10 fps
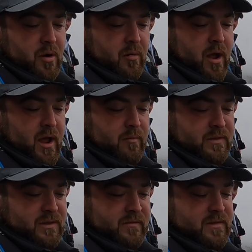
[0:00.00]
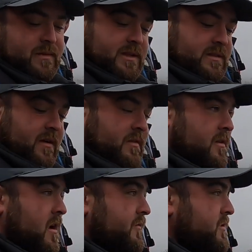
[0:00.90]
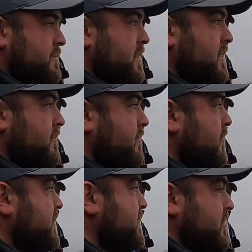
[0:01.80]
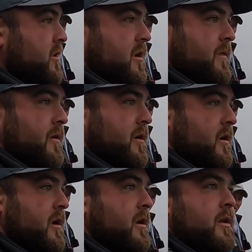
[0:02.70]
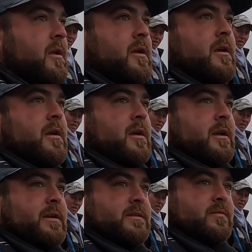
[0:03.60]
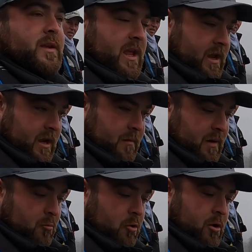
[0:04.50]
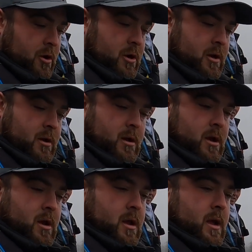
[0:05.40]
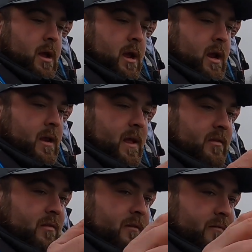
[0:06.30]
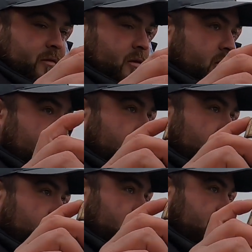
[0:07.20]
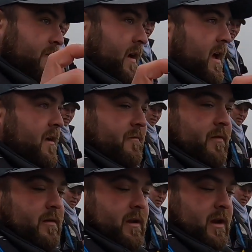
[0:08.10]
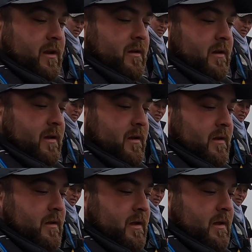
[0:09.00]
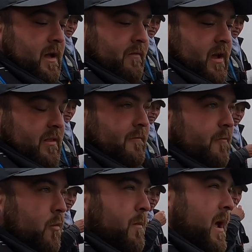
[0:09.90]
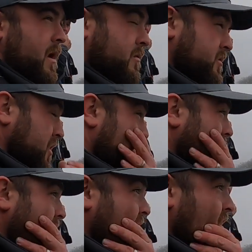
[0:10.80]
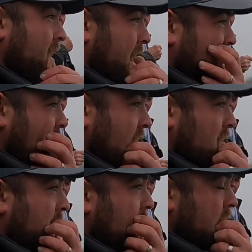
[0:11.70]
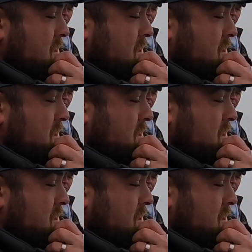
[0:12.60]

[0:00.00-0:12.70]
Pro rod. We still have some of these left in the office, but once they're gone because we can't get them anymore. And that's with the Fluger 25, and I've got the 4-pound Trilene XL